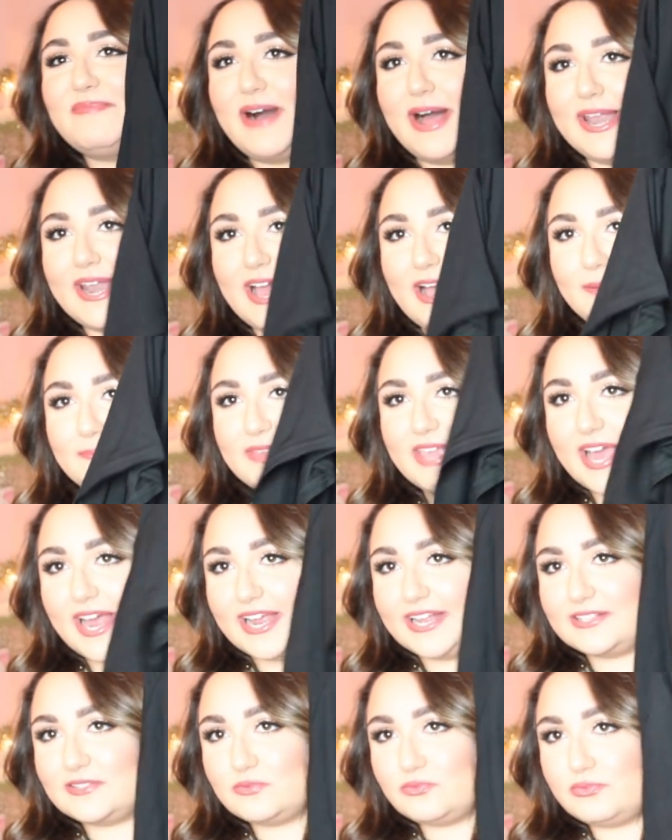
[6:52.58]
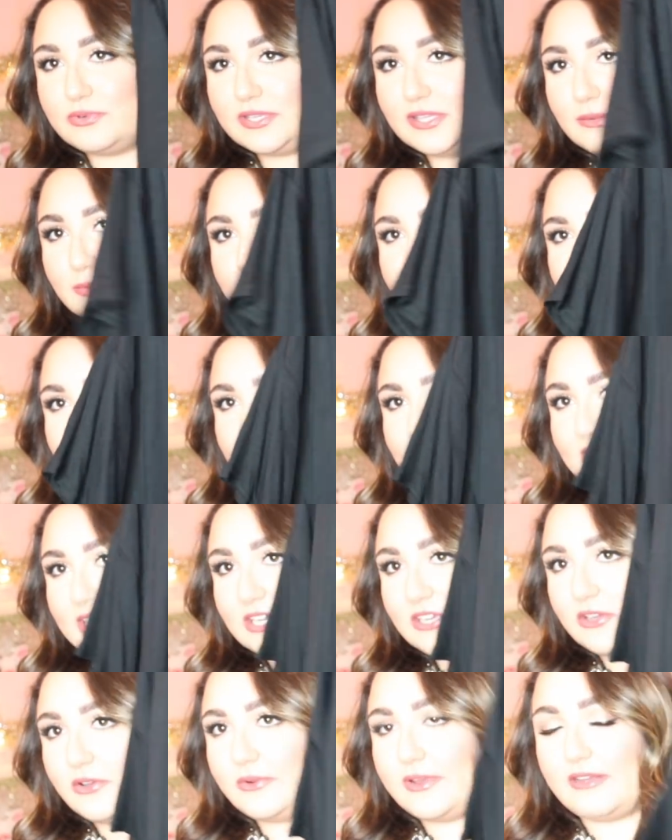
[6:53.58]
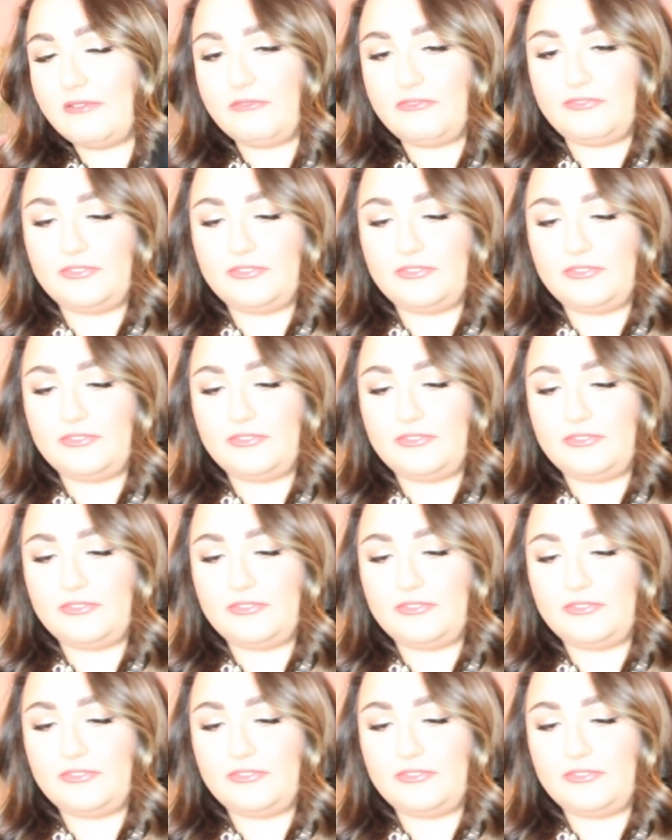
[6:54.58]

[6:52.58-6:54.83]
but yeah, it's really, really cute and